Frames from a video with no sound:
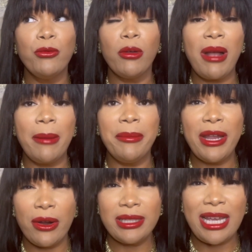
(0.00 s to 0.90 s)
for my
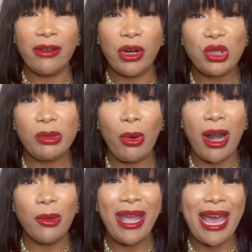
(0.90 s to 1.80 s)
parents' anniversary
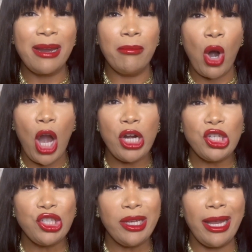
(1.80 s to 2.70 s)
party we had in March,